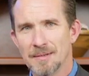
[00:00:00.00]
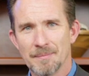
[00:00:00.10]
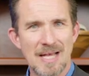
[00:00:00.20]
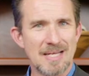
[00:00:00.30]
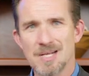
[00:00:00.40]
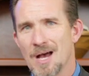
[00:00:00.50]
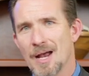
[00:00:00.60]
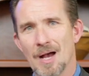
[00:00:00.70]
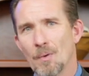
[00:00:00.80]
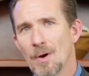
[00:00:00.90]
That's not
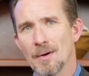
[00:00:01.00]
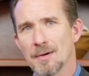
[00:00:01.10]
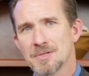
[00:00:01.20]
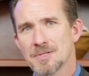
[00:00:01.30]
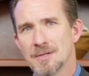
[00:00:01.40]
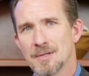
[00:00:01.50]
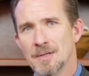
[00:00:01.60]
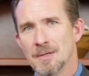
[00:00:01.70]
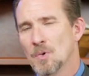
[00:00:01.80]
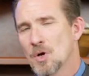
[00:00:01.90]
how it works
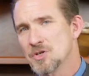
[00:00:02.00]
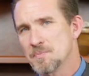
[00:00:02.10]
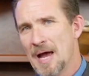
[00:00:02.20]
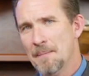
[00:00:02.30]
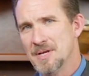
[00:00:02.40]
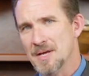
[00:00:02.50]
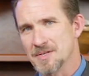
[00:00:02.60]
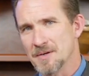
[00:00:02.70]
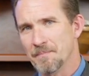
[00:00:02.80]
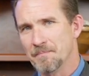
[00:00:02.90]
because
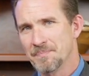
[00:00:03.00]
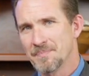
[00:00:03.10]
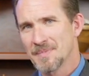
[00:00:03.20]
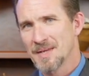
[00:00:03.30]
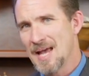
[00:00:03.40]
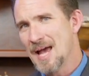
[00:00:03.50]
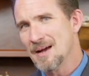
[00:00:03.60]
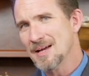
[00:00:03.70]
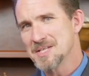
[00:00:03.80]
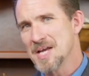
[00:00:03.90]
baptism
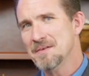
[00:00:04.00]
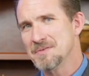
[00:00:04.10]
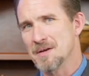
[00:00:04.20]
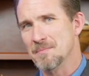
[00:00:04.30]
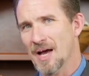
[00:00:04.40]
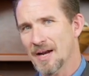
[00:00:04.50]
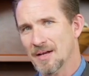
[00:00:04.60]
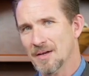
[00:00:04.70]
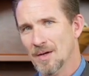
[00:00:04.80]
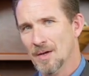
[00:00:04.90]
cannot save somebody
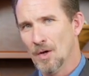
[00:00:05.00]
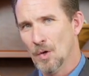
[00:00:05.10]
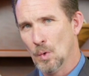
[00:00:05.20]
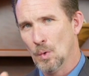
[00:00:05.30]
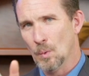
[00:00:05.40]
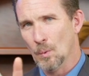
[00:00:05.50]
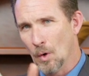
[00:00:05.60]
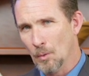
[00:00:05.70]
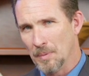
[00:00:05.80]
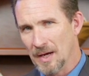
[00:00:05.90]
who
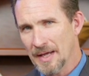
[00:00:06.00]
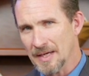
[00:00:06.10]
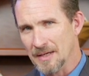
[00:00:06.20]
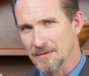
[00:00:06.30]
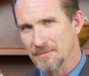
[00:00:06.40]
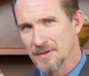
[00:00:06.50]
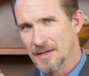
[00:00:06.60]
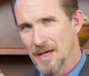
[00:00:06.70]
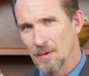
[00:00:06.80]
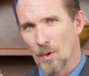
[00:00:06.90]
won't believe
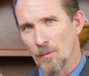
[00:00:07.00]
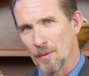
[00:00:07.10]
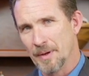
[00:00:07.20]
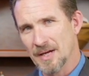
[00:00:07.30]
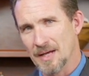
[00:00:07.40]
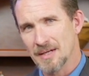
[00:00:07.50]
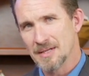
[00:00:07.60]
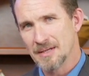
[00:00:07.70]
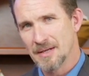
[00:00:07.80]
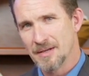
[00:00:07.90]
and won't repent.
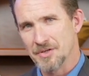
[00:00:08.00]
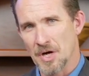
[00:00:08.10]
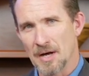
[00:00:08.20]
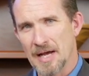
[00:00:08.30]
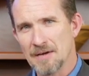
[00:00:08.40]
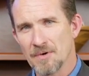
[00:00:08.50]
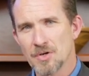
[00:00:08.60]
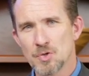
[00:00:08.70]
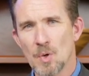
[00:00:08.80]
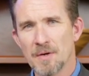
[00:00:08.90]
John 8,
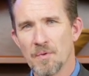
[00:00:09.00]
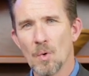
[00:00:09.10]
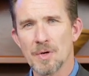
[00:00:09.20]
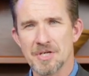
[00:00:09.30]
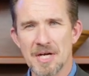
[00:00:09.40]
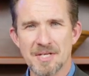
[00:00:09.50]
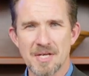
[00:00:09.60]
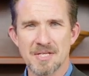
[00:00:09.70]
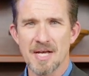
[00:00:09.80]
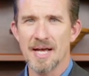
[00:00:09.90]
verse 24,
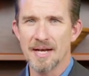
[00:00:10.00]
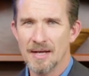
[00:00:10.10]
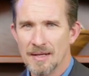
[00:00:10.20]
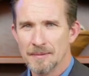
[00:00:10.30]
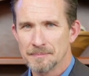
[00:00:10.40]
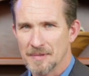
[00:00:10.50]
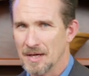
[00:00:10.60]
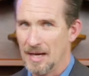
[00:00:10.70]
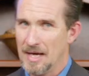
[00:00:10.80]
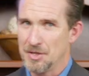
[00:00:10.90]
Jesus said,
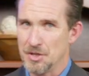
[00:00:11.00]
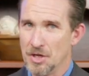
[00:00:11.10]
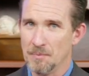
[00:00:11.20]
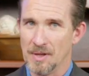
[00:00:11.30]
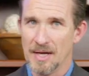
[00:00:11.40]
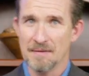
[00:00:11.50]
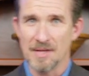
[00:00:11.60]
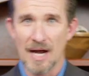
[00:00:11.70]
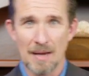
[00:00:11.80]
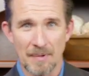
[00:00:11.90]
Unless you believe
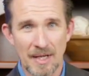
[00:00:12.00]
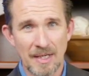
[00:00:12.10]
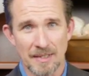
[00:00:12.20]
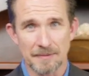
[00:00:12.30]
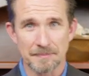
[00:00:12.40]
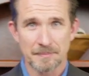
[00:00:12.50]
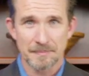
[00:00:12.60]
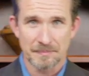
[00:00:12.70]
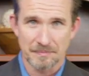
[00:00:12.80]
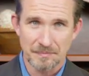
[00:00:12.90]
that I'm He,
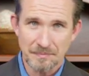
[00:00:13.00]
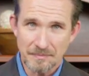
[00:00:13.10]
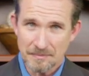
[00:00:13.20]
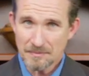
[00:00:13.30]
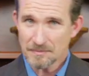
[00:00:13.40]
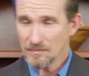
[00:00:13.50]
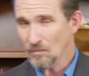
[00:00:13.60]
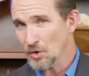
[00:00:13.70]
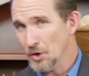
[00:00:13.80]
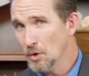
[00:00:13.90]

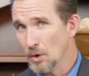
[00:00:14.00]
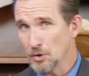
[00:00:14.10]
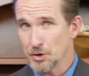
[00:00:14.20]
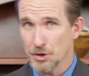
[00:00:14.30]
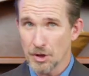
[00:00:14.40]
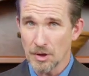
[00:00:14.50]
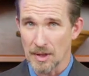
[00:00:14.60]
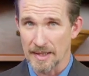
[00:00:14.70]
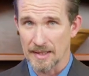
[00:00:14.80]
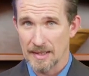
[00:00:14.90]
you will surely